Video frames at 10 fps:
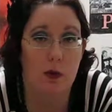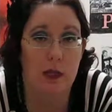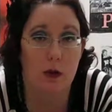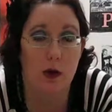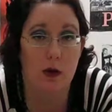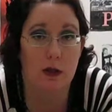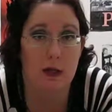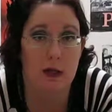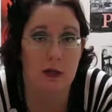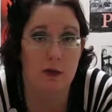
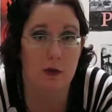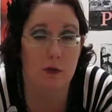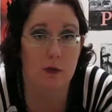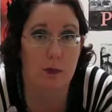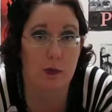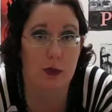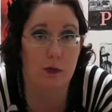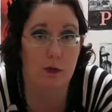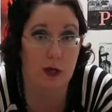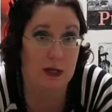He tells the
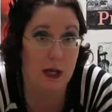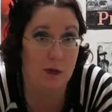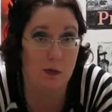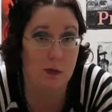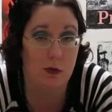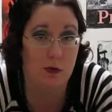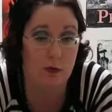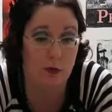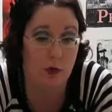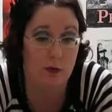police, "I gave him
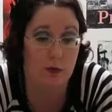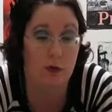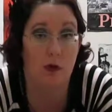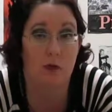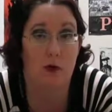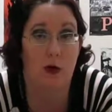all this silver.